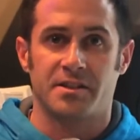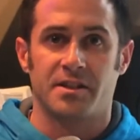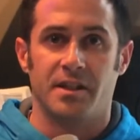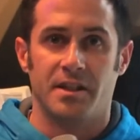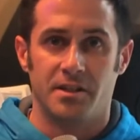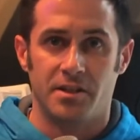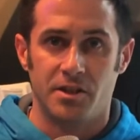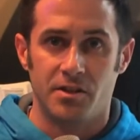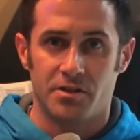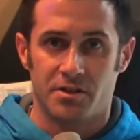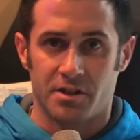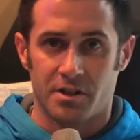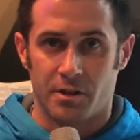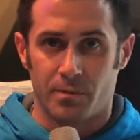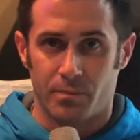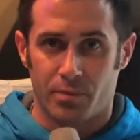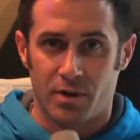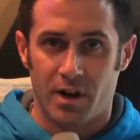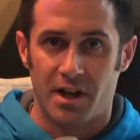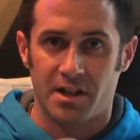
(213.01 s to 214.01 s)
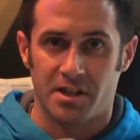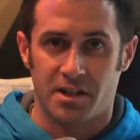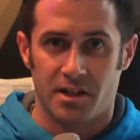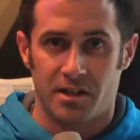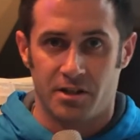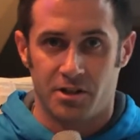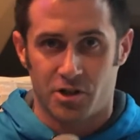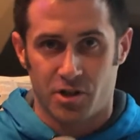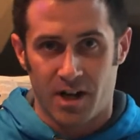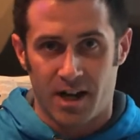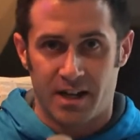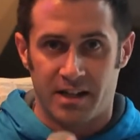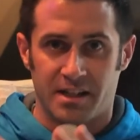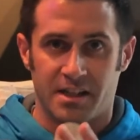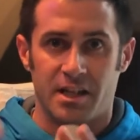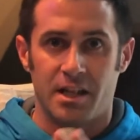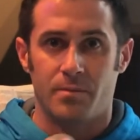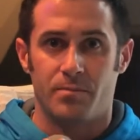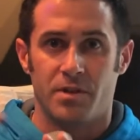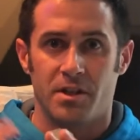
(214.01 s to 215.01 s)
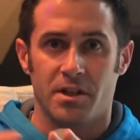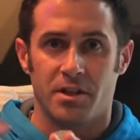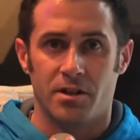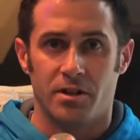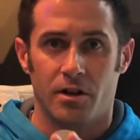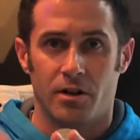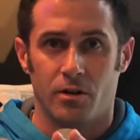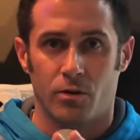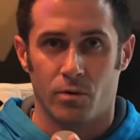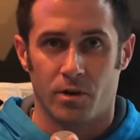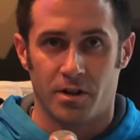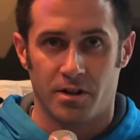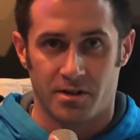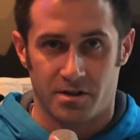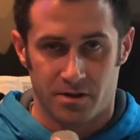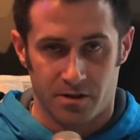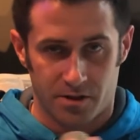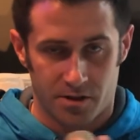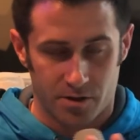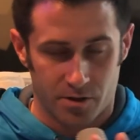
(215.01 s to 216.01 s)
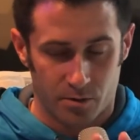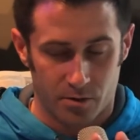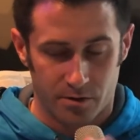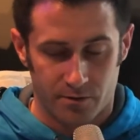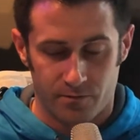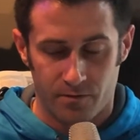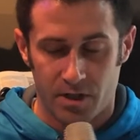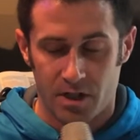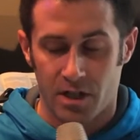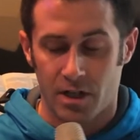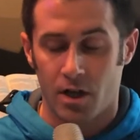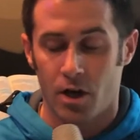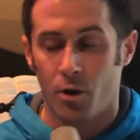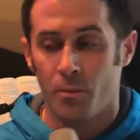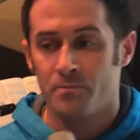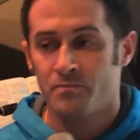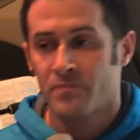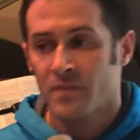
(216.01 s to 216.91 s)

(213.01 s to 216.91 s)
and using compression and trying to keep it, to where it doesn't distort the video.